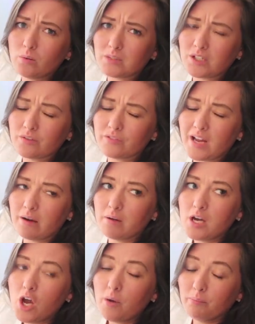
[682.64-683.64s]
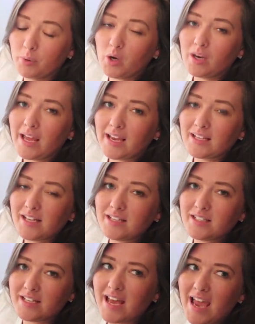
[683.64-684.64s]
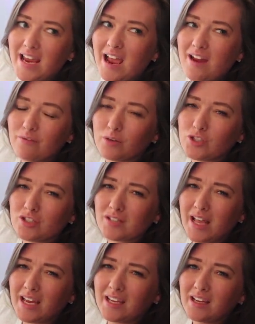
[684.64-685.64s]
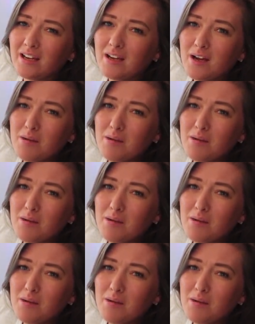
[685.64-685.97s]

old enough now. But like I say, today everyone's just like